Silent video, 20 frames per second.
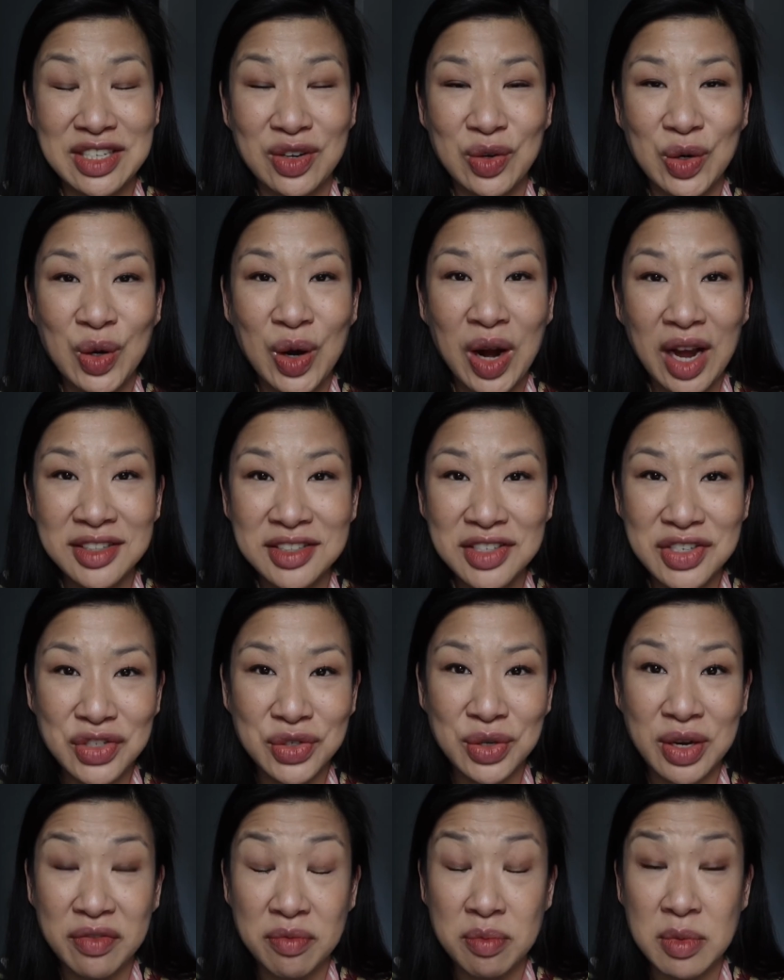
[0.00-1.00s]
So across the
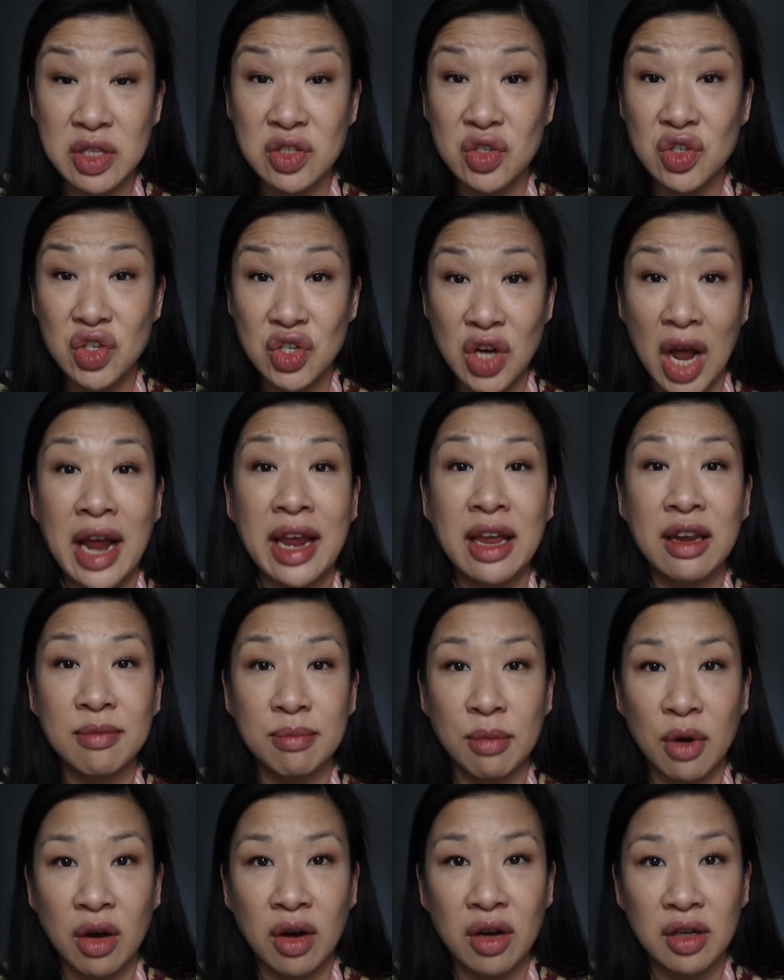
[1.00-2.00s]
street from this giant
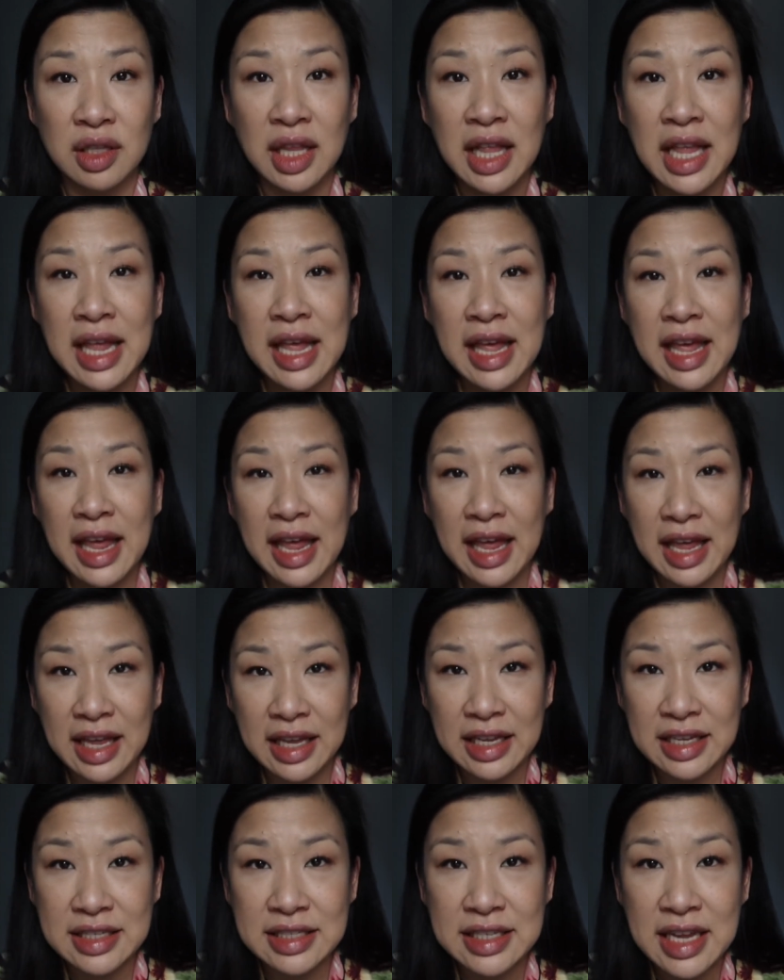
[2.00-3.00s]
mall
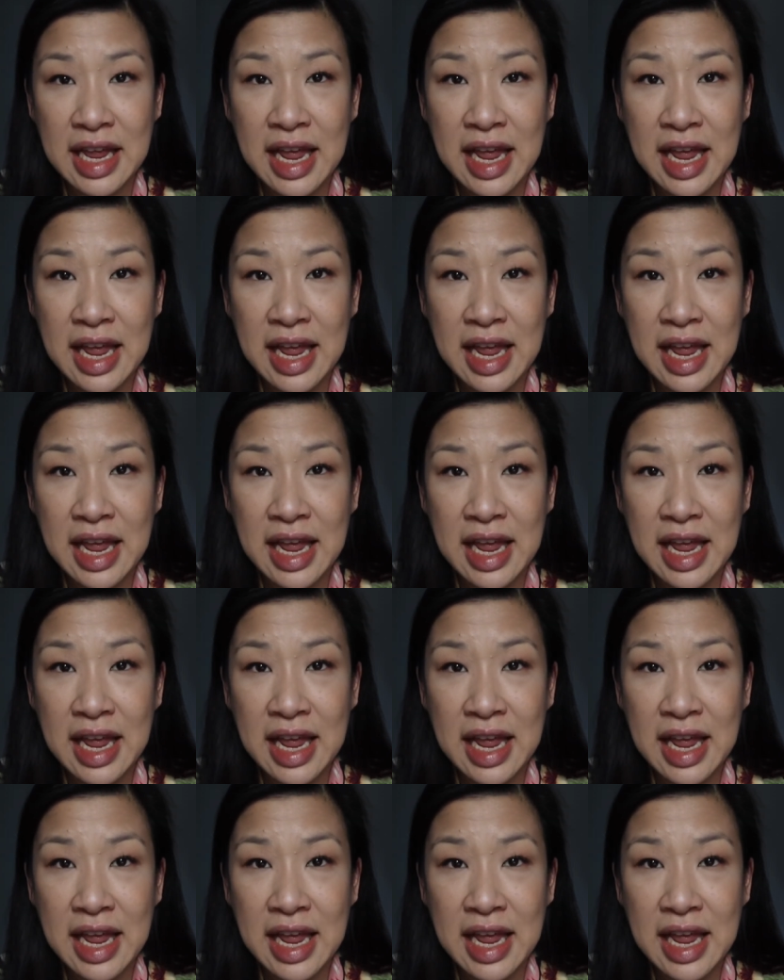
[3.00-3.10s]
is